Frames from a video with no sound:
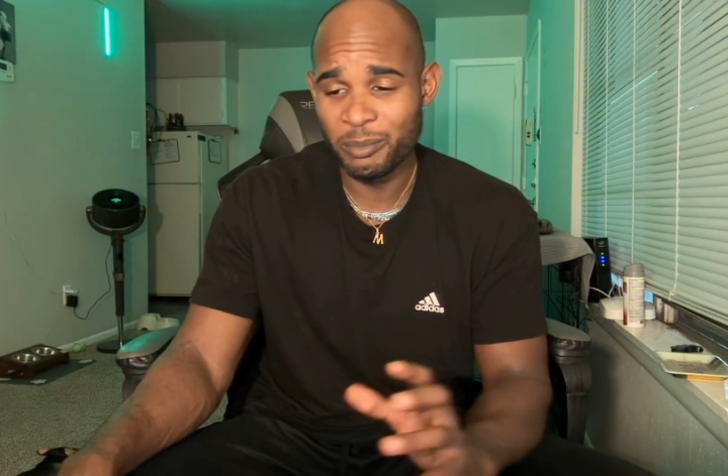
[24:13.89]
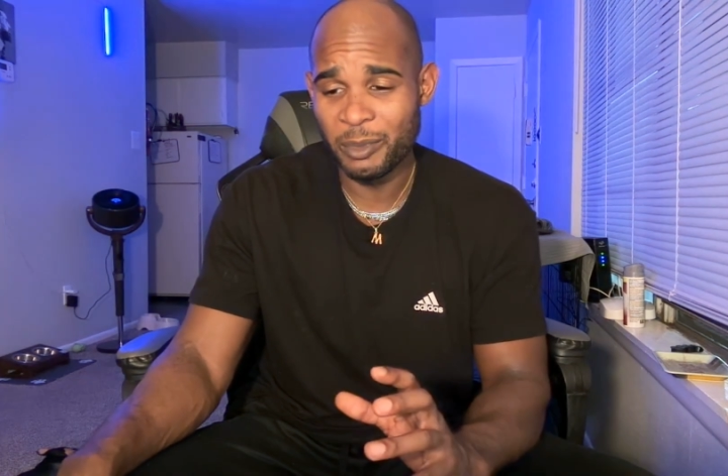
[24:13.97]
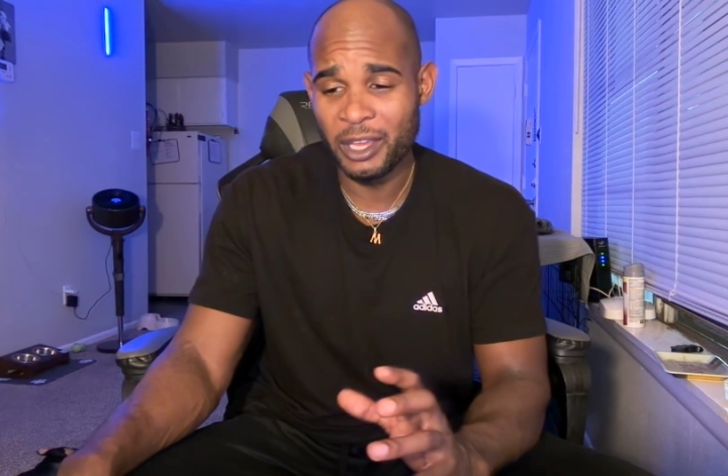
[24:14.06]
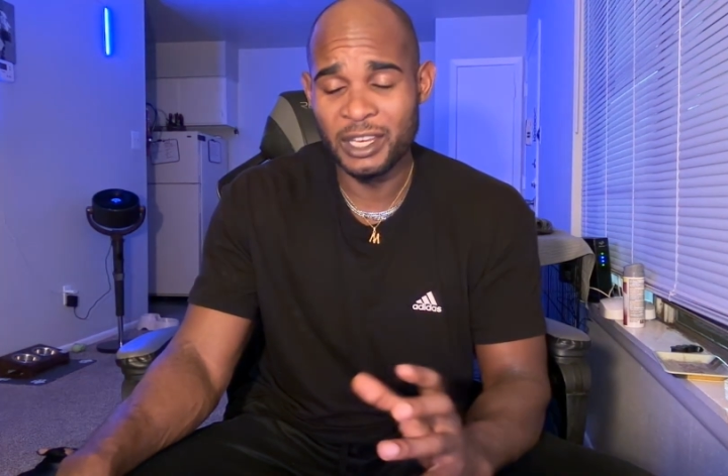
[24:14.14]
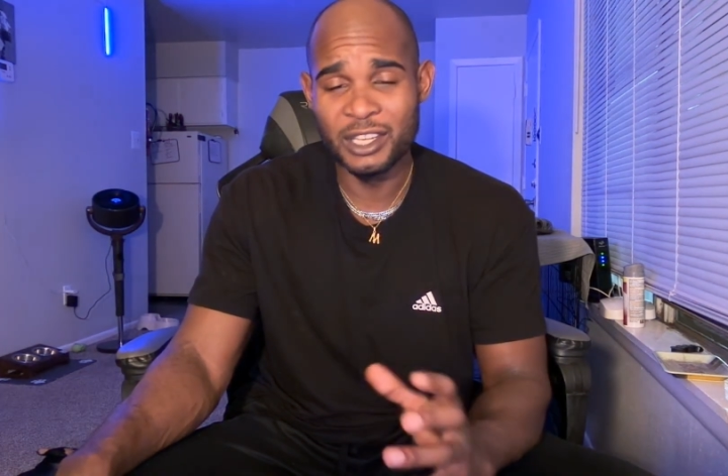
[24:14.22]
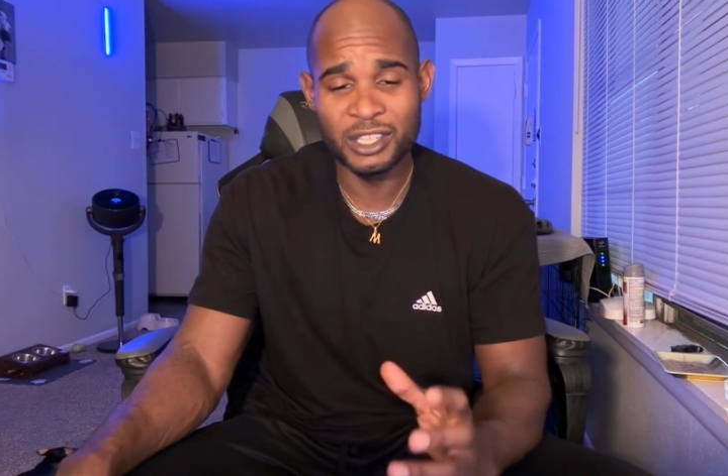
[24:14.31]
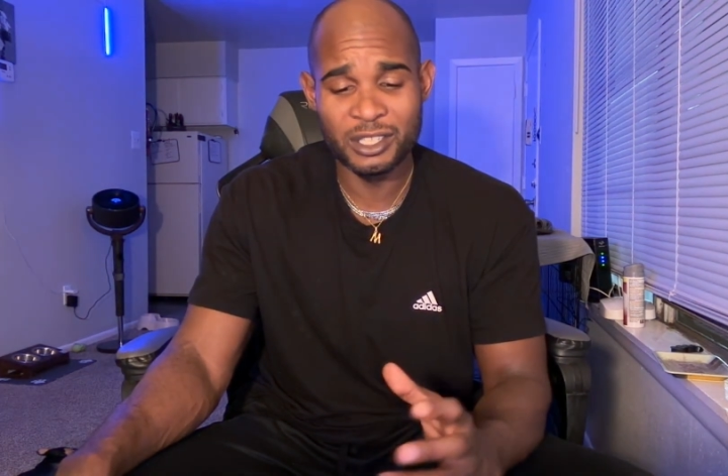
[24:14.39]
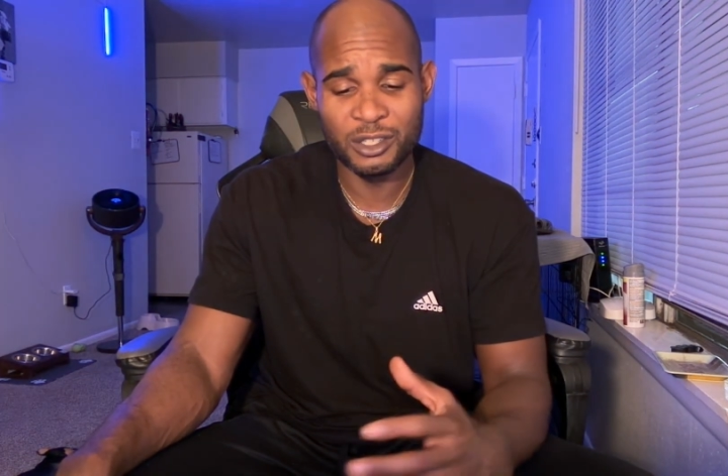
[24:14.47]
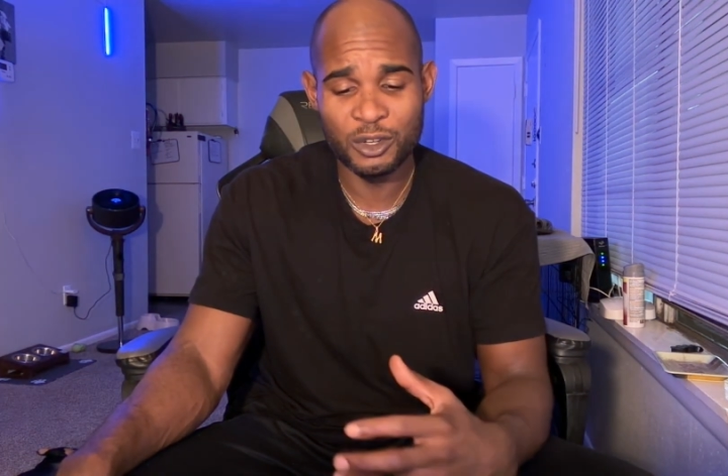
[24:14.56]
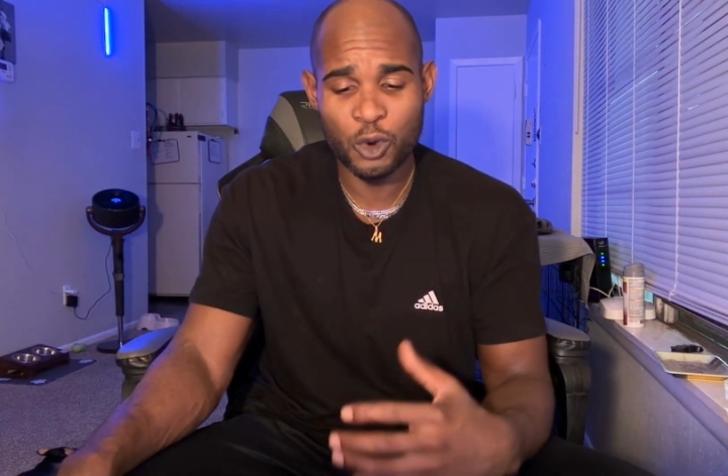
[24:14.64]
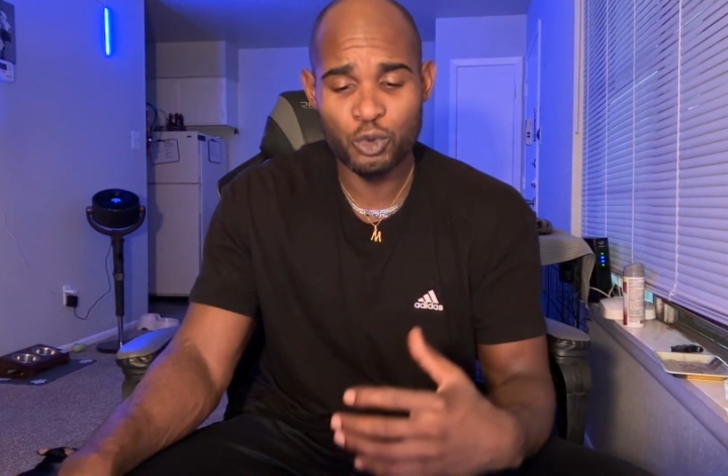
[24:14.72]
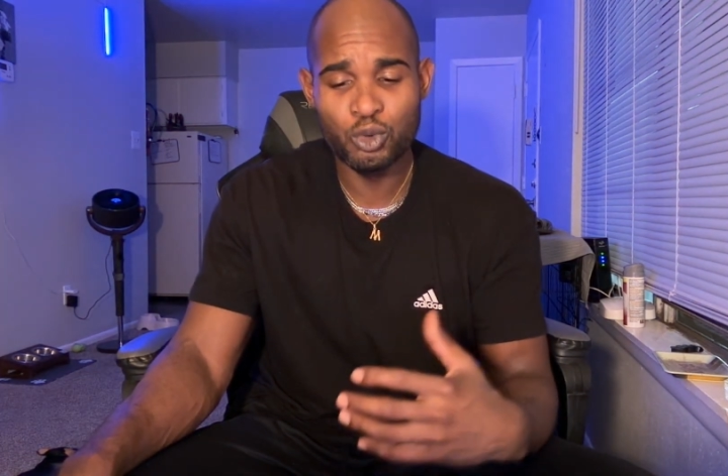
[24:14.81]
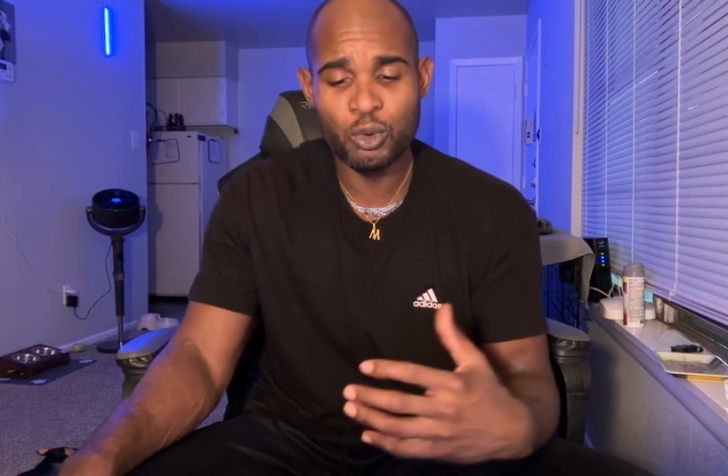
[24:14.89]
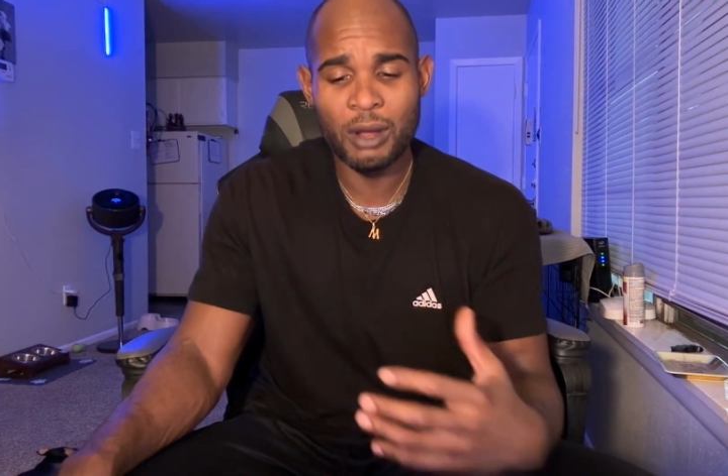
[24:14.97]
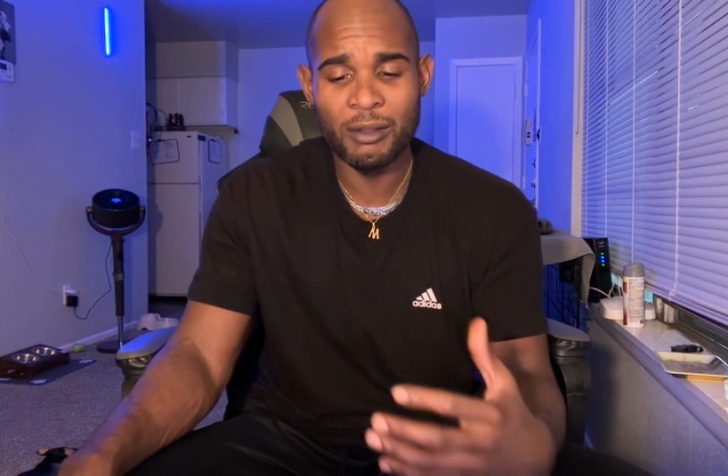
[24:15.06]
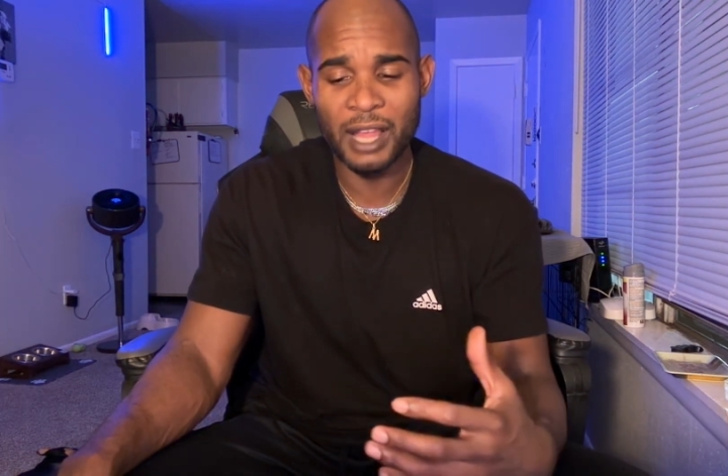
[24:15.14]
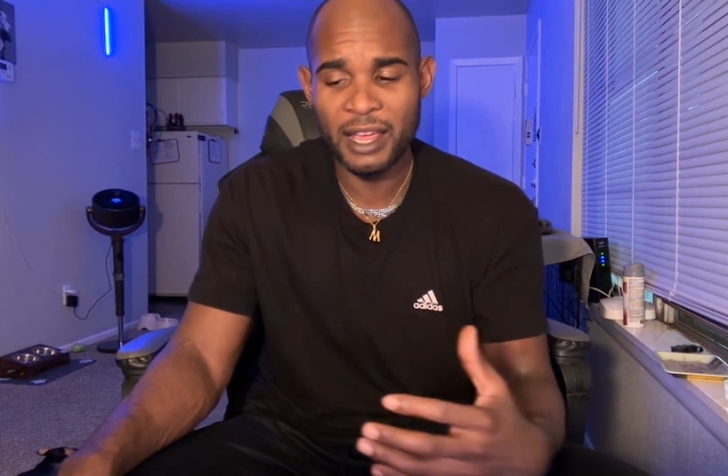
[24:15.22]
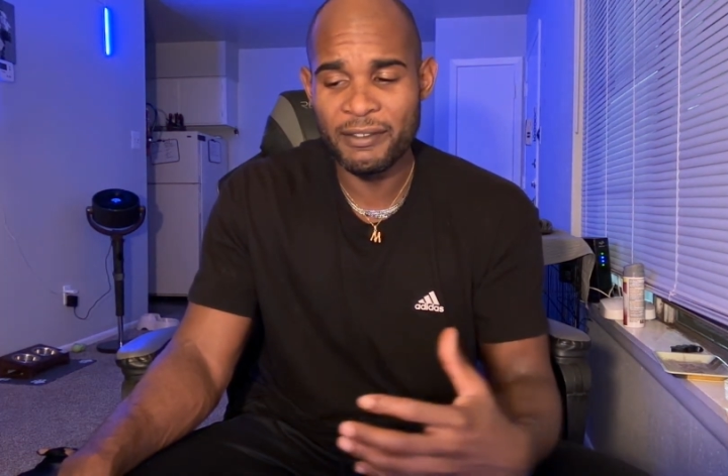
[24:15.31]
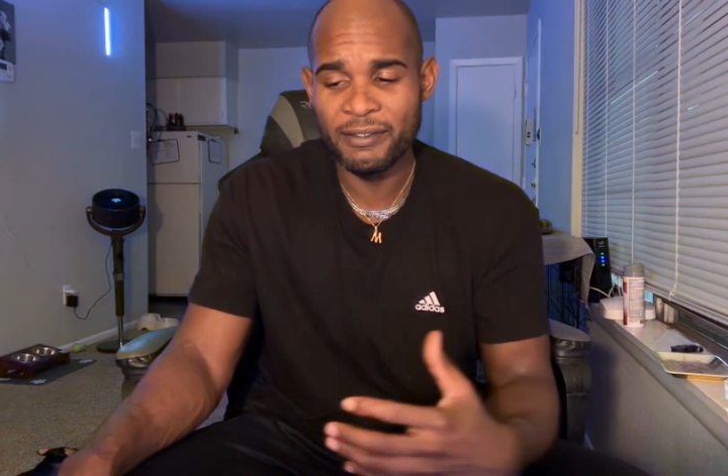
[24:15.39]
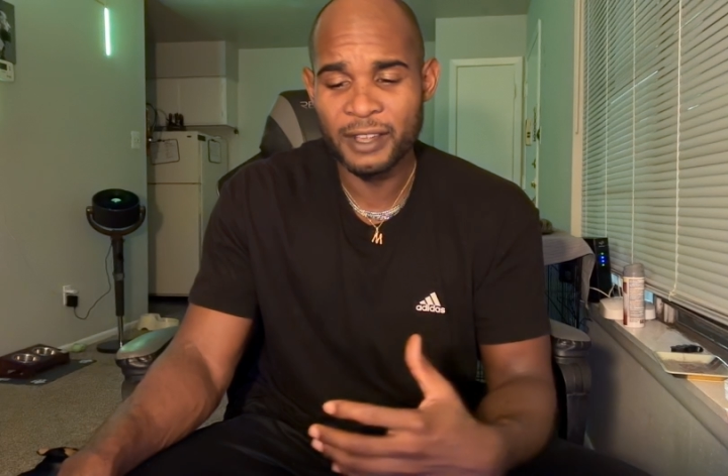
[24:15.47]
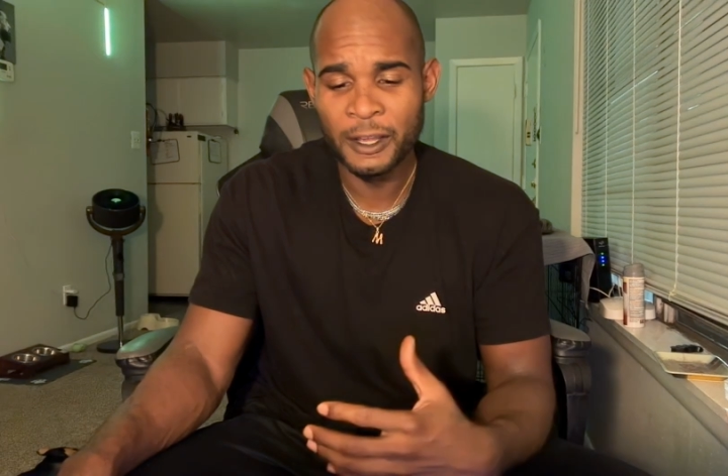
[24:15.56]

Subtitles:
and just go throughout life